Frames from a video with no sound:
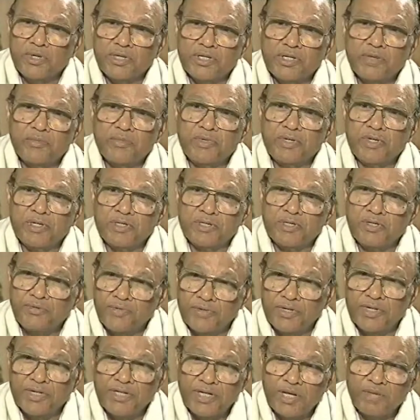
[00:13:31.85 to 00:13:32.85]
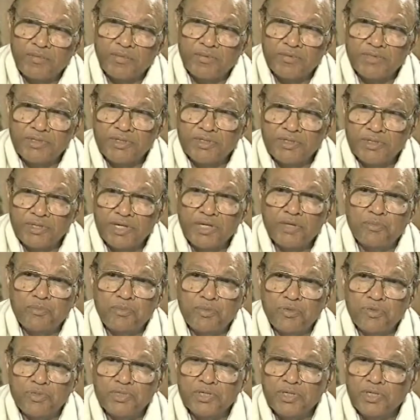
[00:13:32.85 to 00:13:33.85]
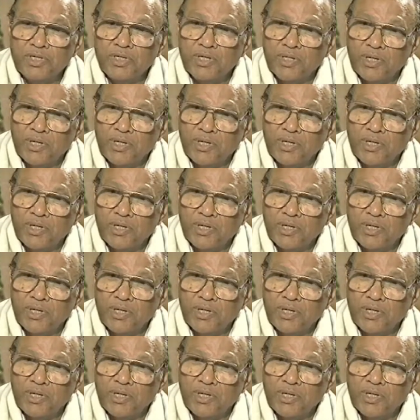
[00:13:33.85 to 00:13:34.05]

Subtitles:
are coming on different type of thing, airports.